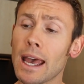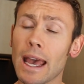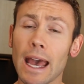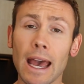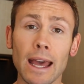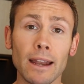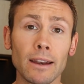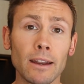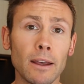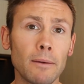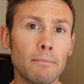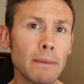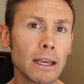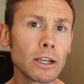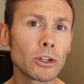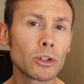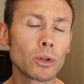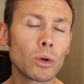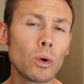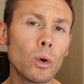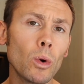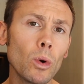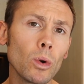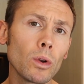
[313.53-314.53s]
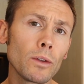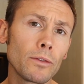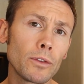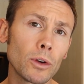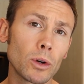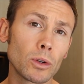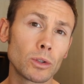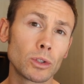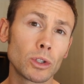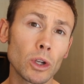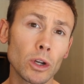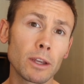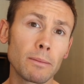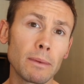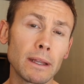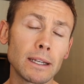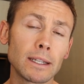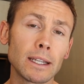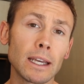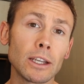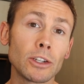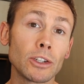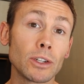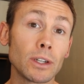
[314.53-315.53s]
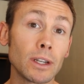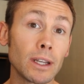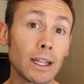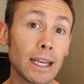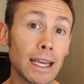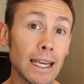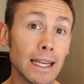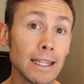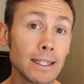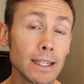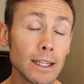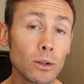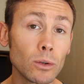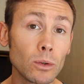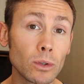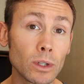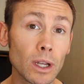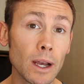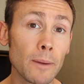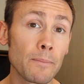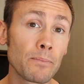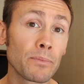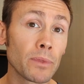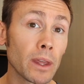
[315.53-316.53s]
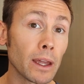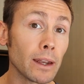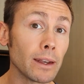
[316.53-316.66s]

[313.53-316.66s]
and make sure all of your documentation is in order,